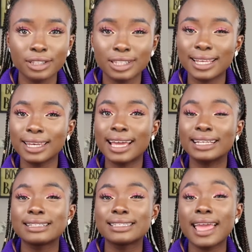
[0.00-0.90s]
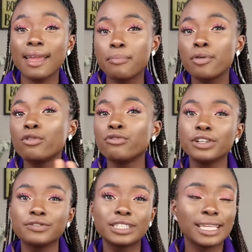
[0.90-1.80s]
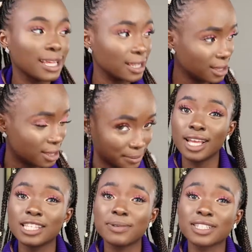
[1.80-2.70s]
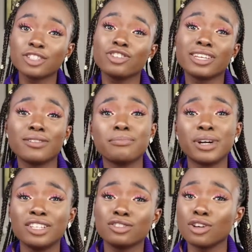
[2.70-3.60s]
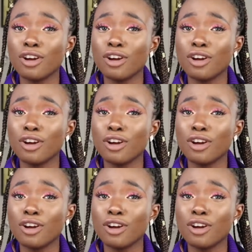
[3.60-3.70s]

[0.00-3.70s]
The deadline is April 15th. It's basically you're giving money to the